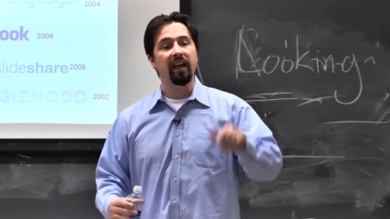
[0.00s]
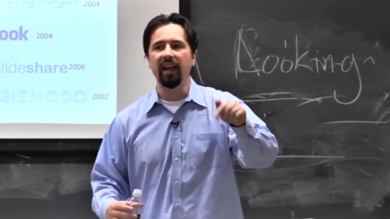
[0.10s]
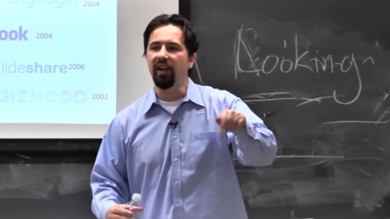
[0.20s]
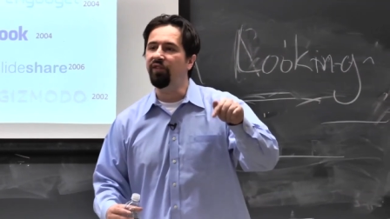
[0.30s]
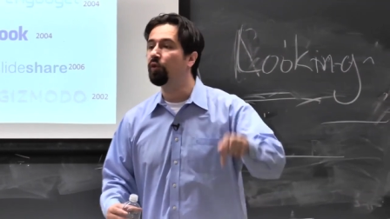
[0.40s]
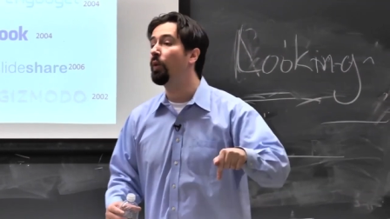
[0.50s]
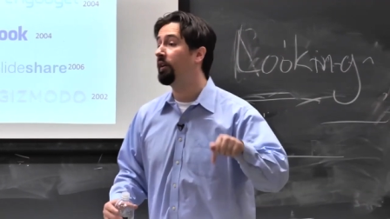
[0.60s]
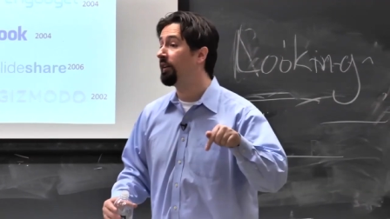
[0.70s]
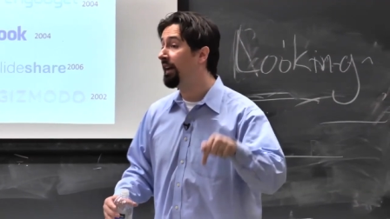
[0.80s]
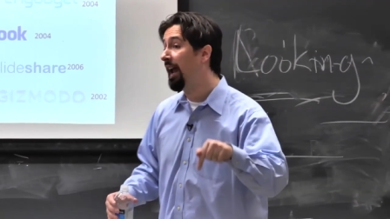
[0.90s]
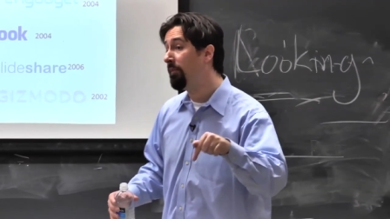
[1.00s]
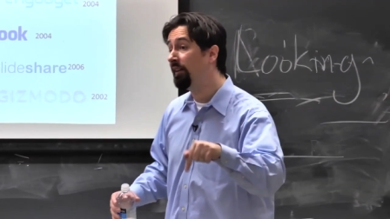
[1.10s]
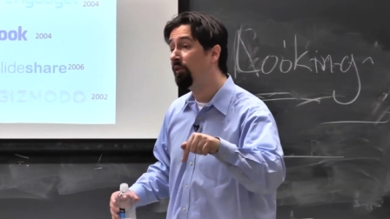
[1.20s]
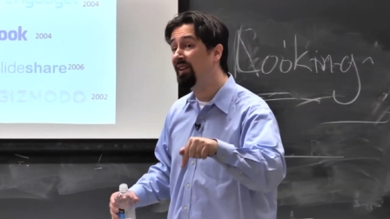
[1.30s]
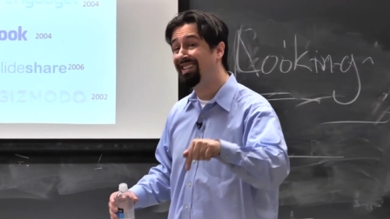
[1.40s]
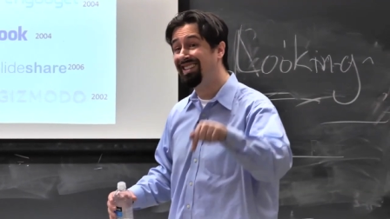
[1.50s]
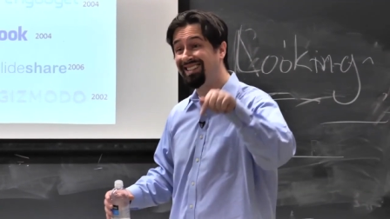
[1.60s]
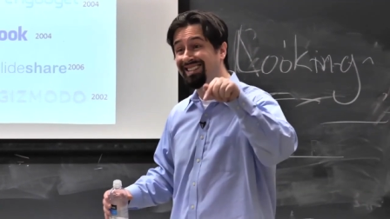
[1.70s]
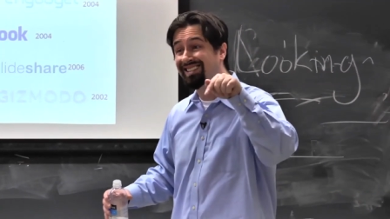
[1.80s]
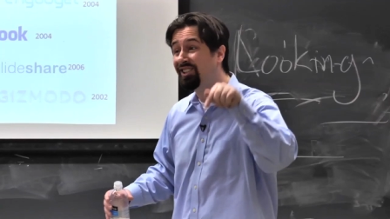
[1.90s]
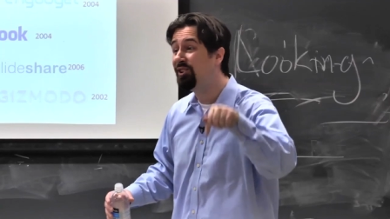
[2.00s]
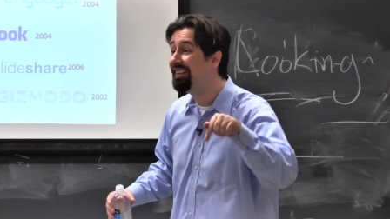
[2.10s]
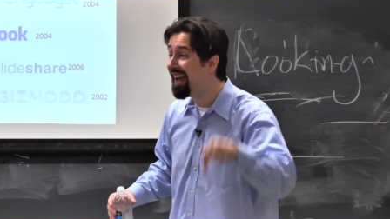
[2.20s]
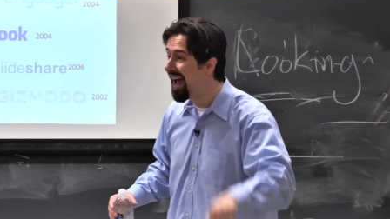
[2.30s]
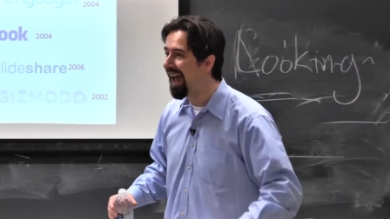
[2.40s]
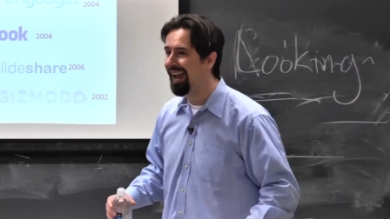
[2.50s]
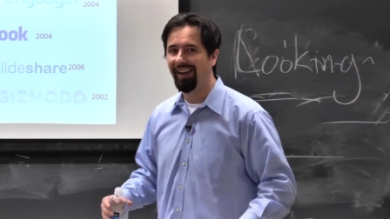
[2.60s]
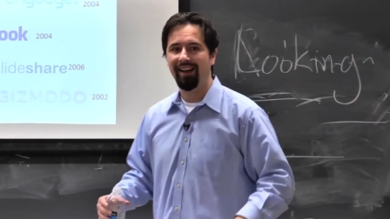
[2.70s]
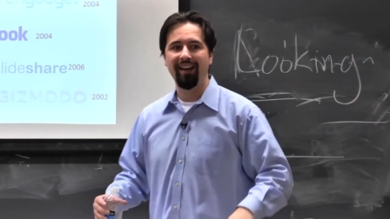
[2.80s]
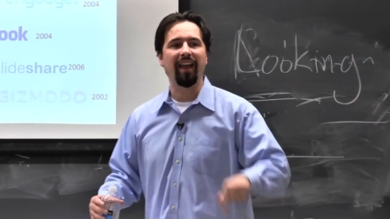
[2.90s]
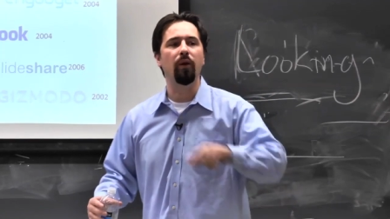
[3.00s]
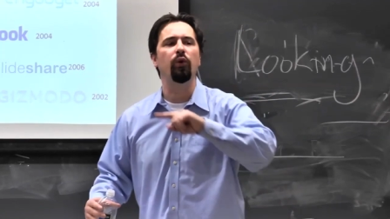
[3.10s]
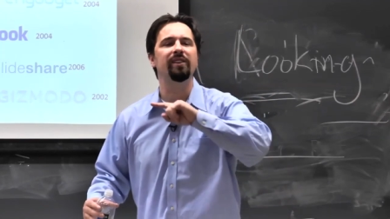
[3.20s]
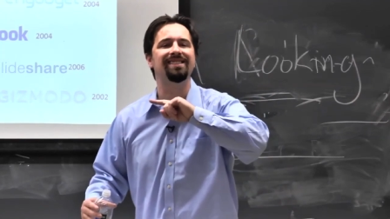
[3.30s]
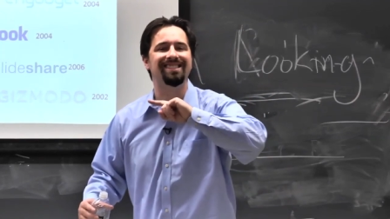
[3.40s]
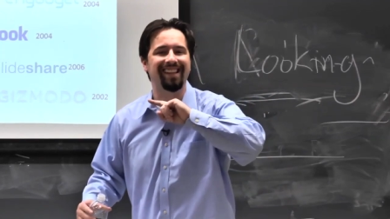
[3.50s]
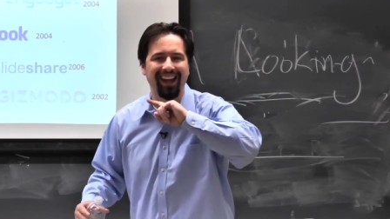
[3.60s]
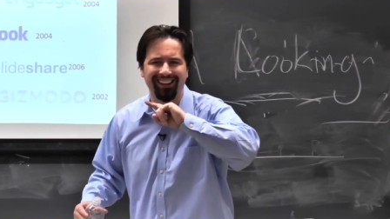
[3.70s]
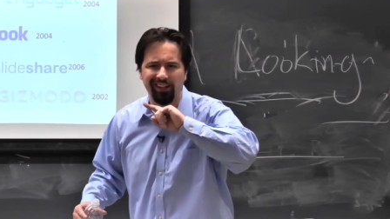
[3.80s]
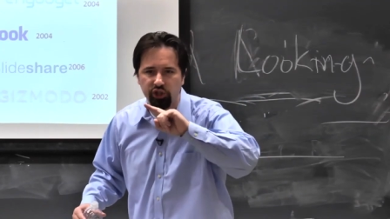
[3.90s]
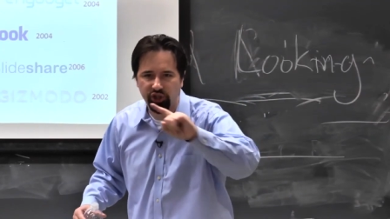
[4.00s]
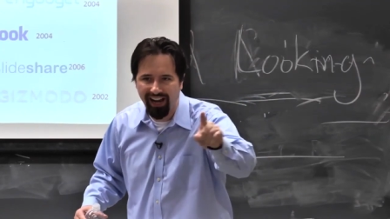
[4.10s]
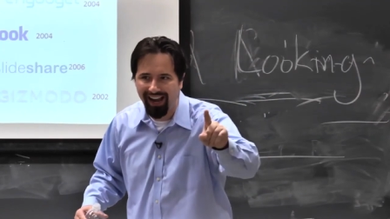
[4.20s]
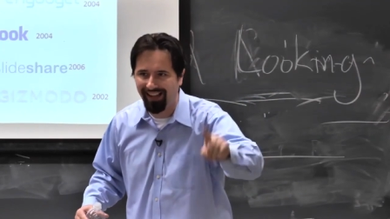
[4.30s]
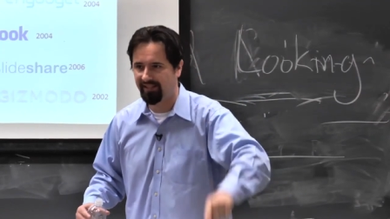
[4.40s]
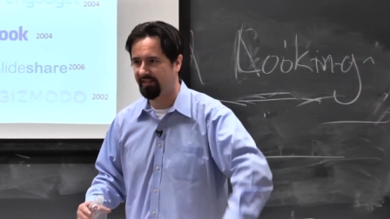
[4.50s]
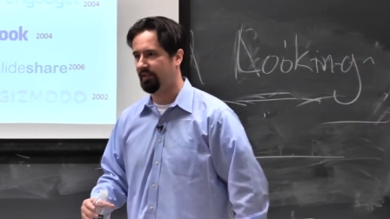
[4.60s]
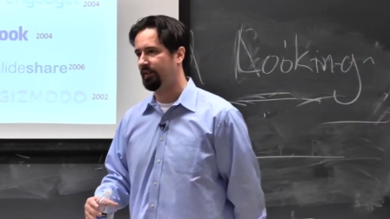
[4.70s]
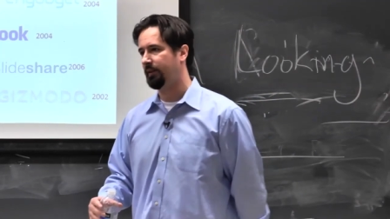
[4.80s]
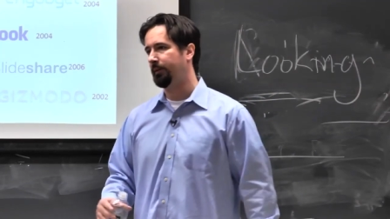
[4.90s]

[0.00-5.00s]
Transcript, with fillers: If Twitter came into existence today, it wouldn't stand a chance.